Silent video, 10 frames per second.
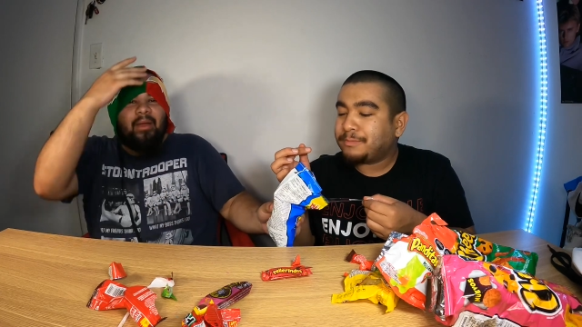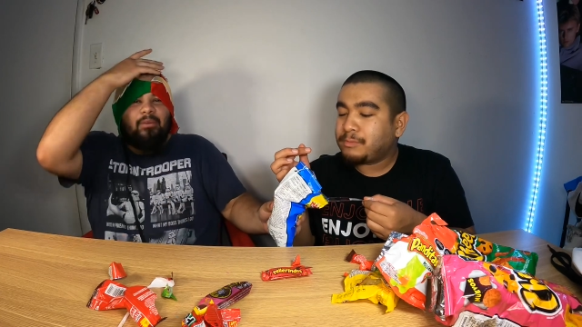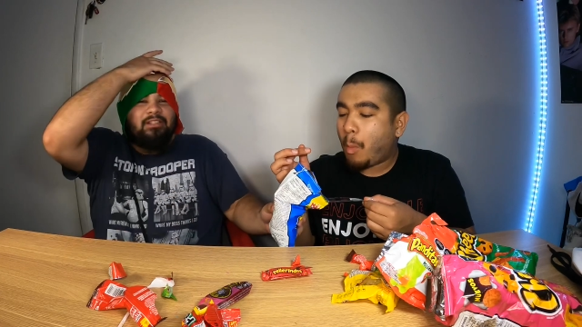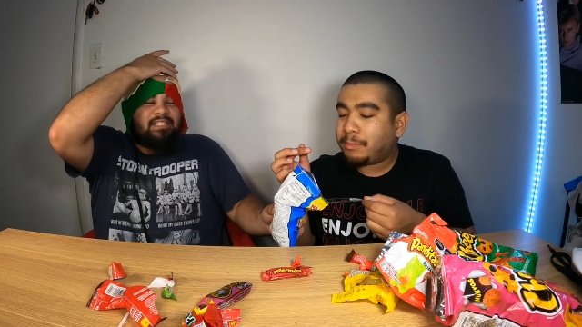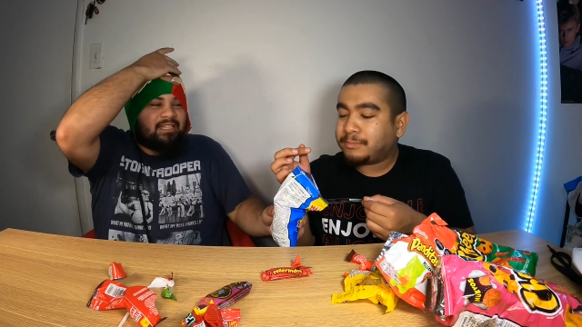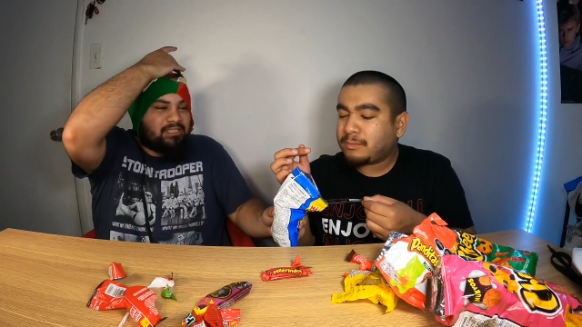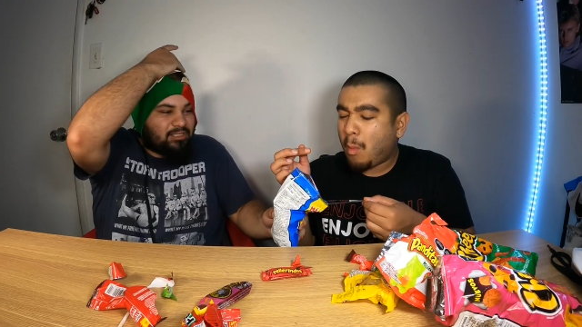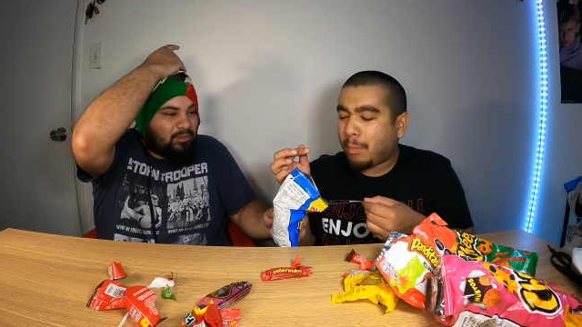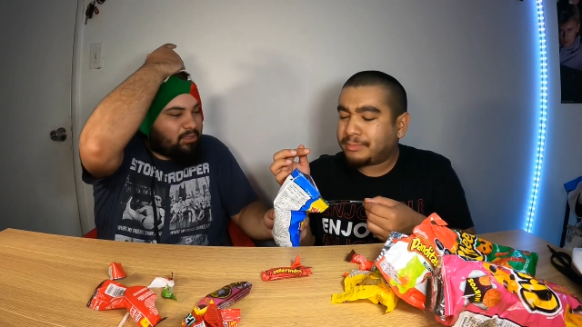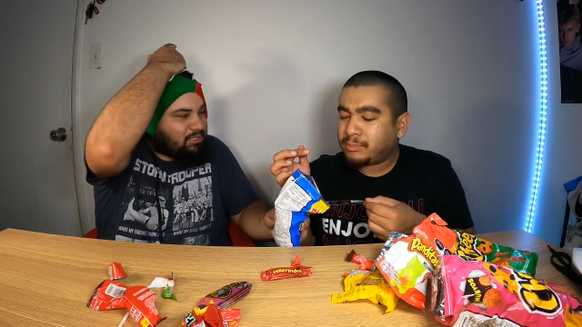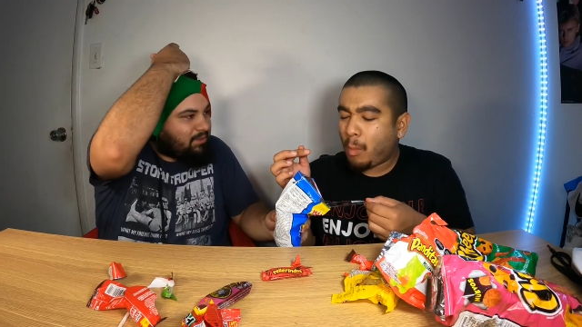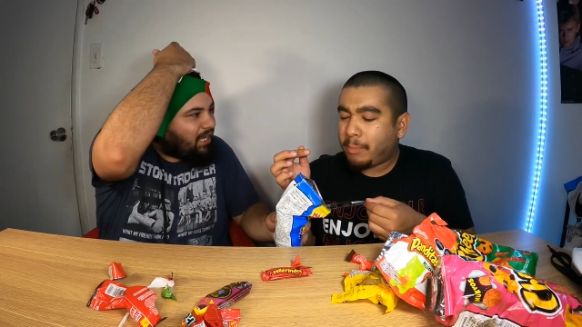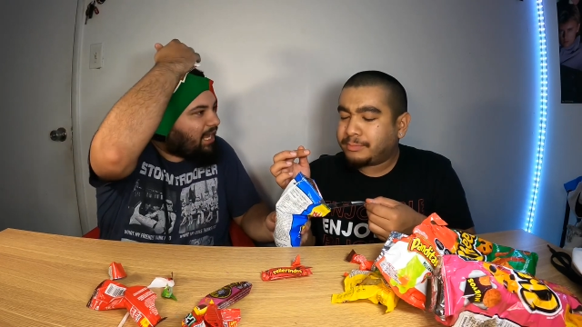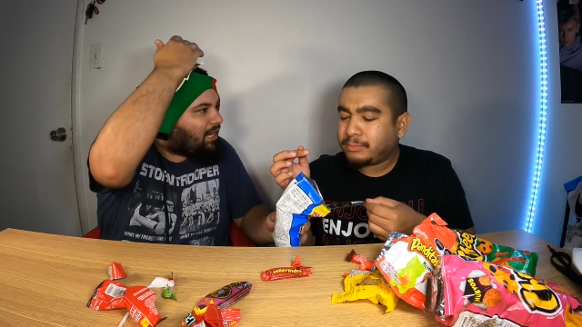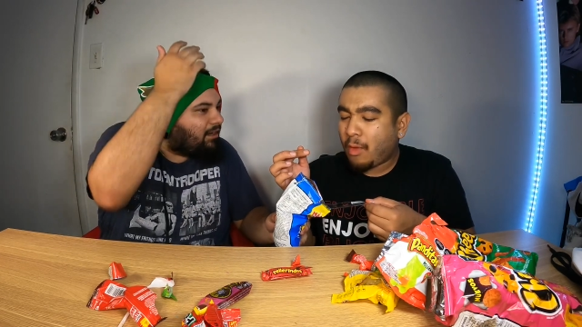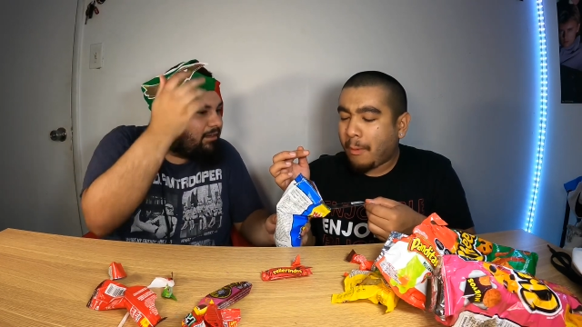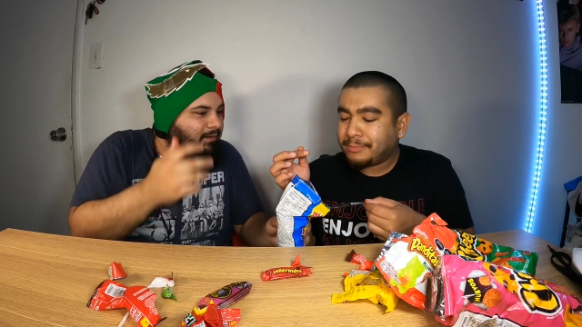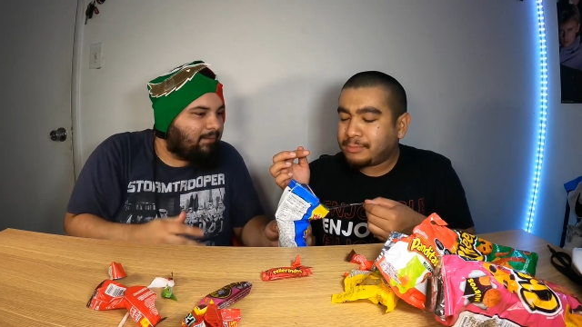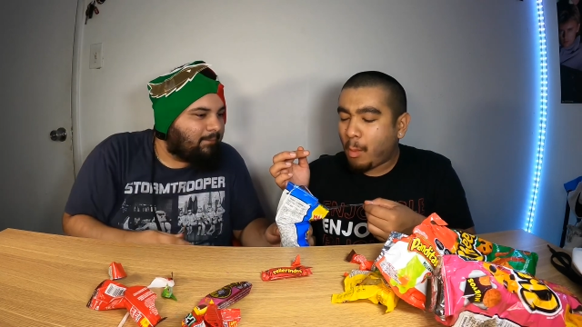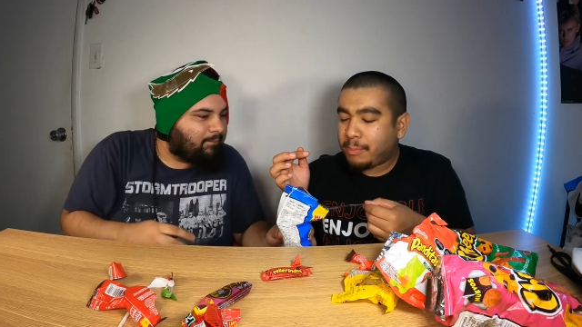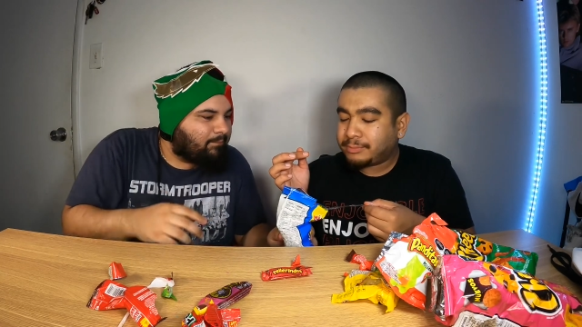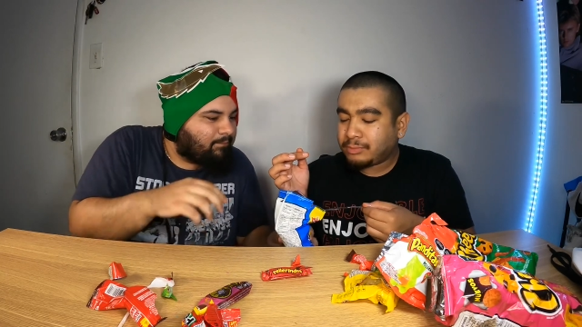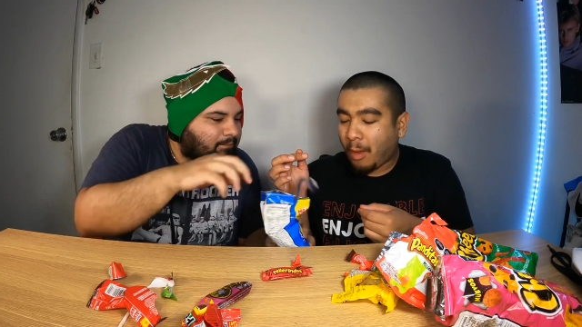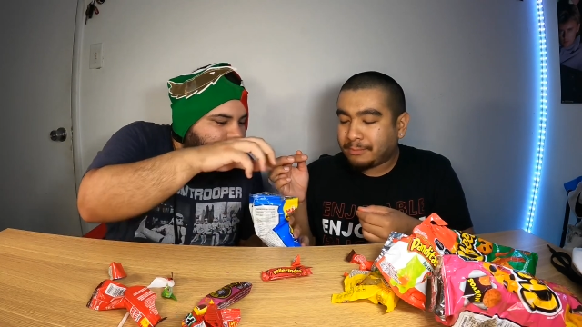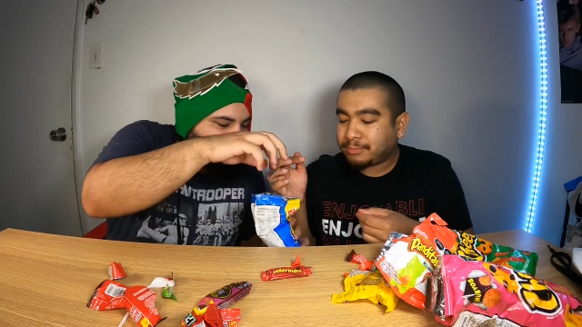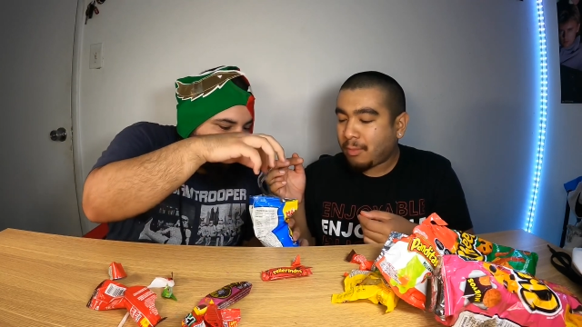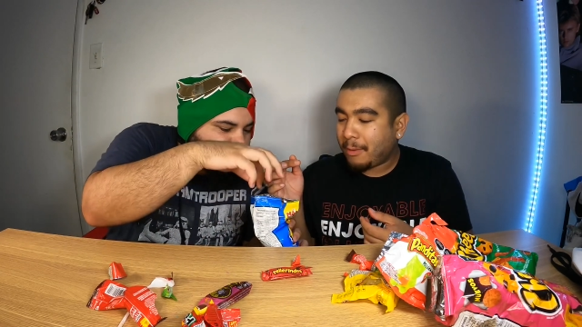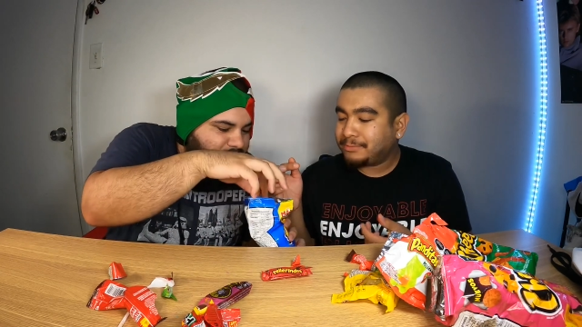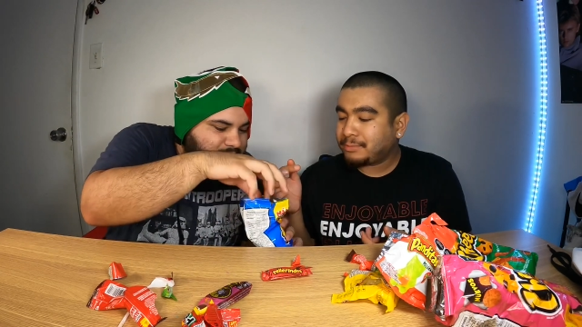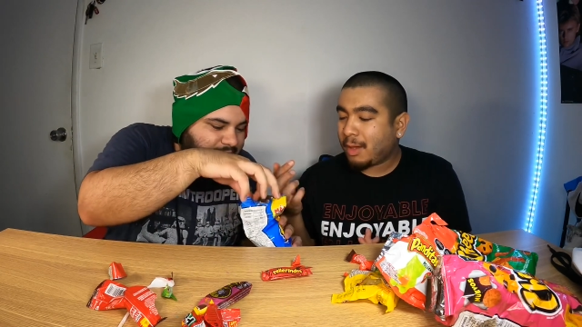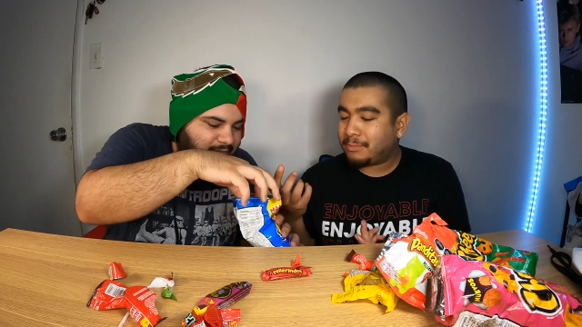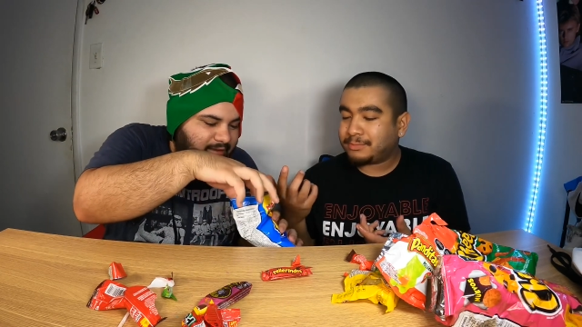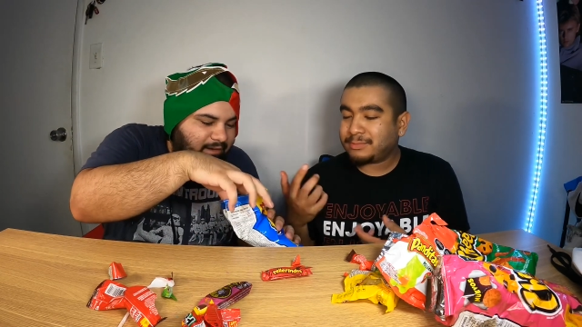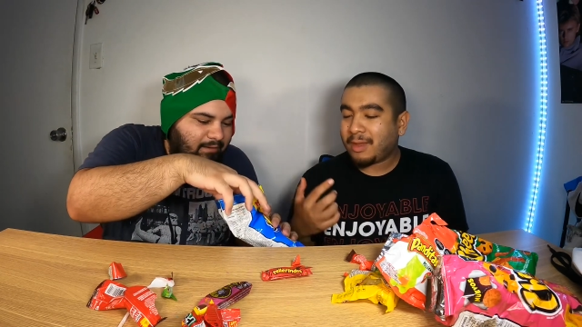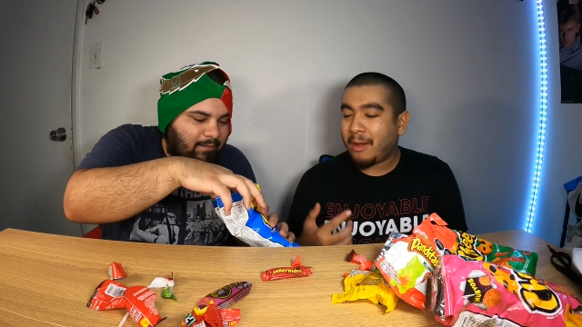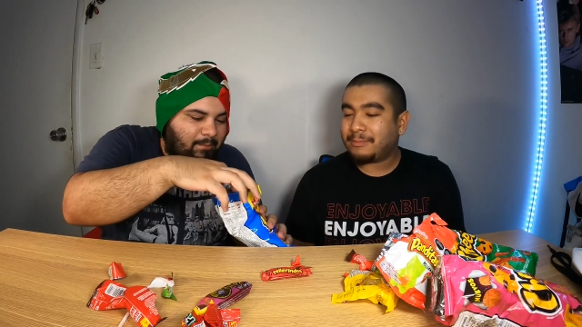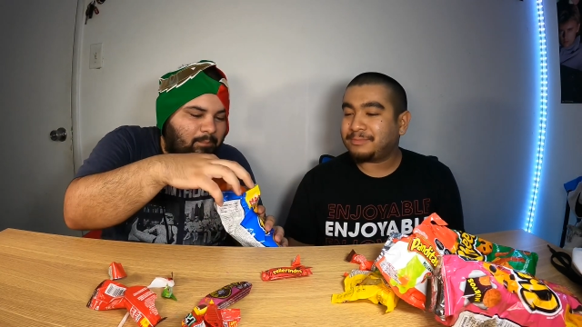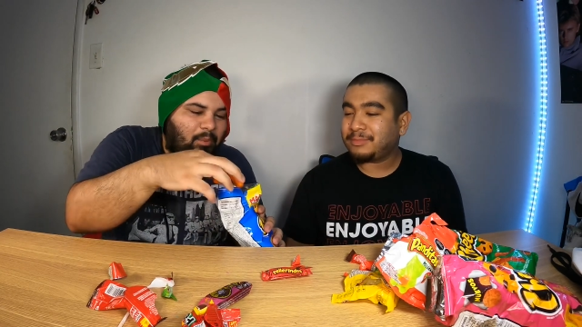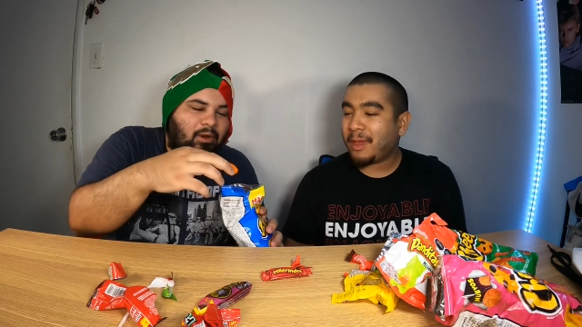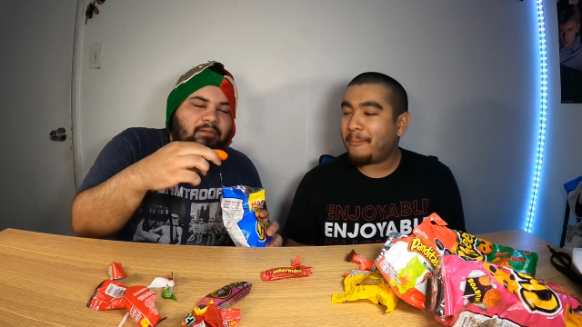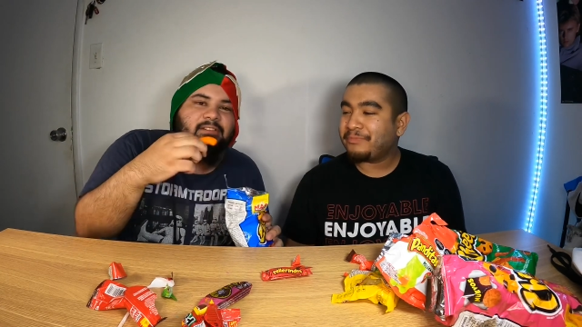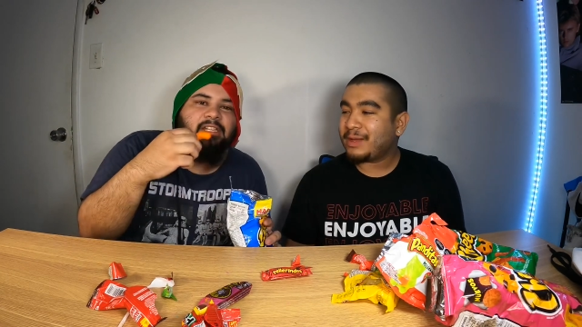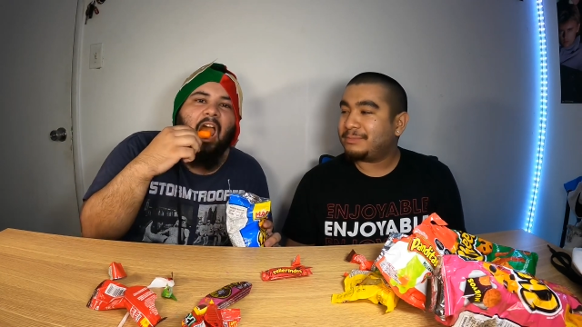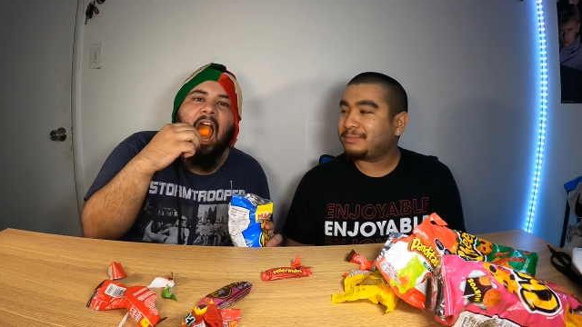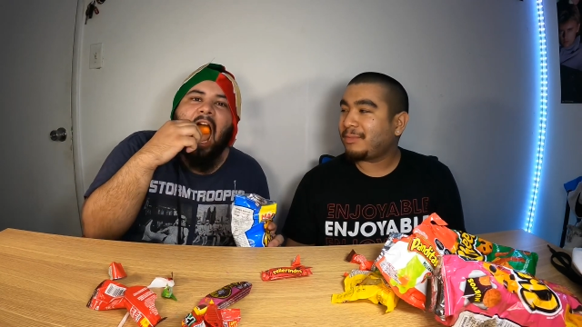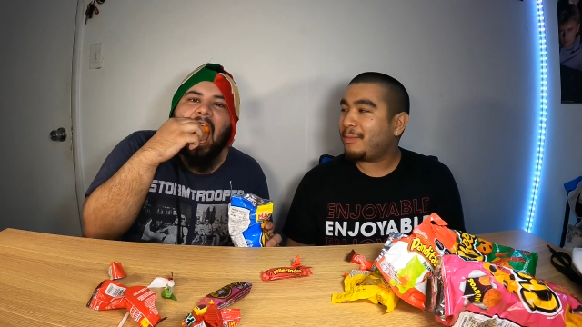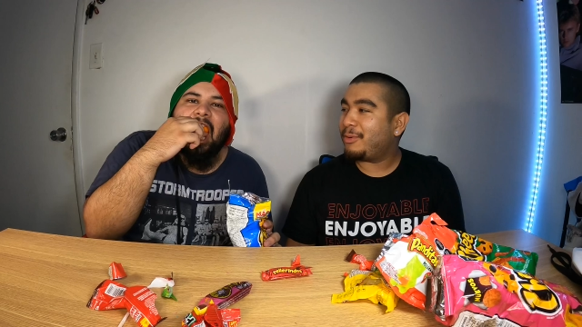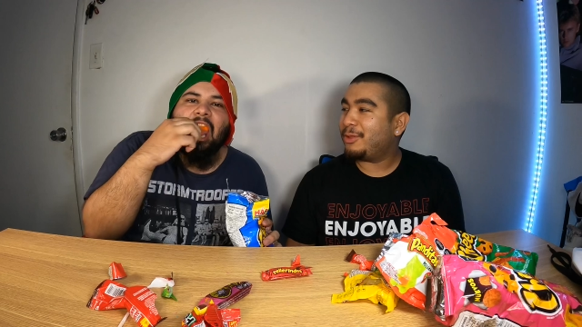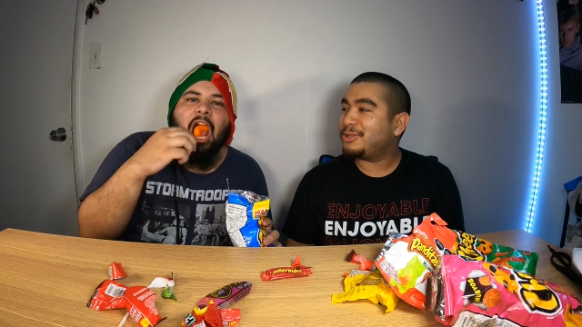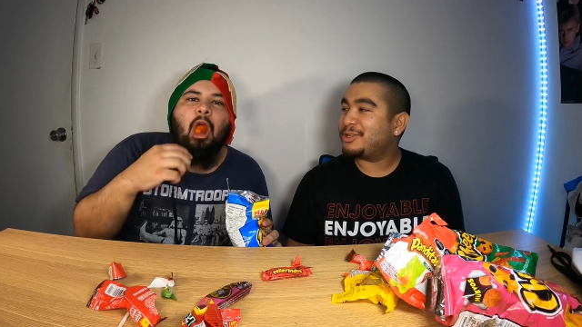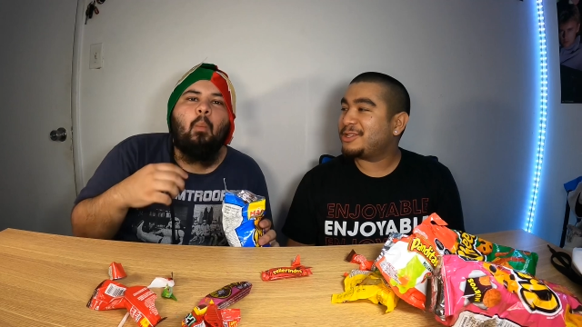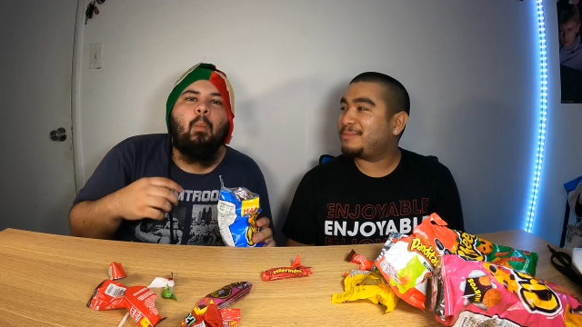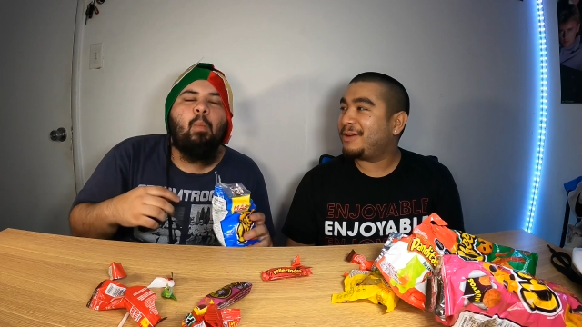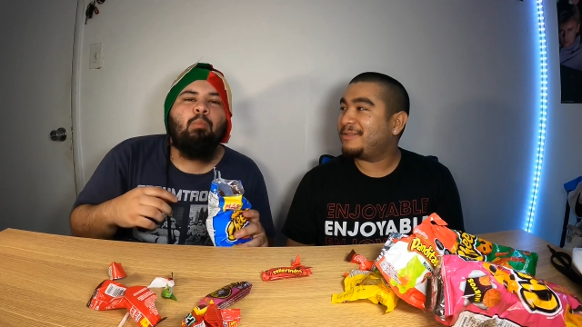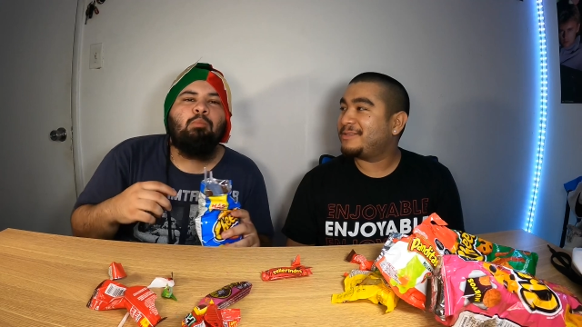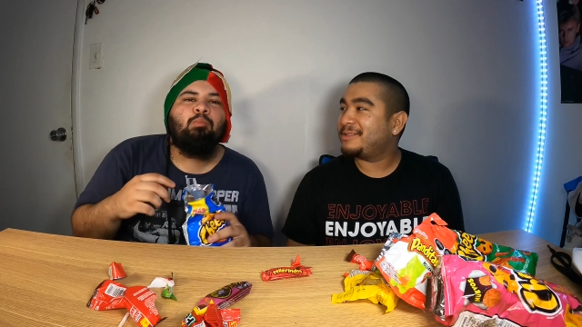Speaker 1: won tickets to Luis Miguel. Puffs. A ver. Puffs. Bro, those are just puffs.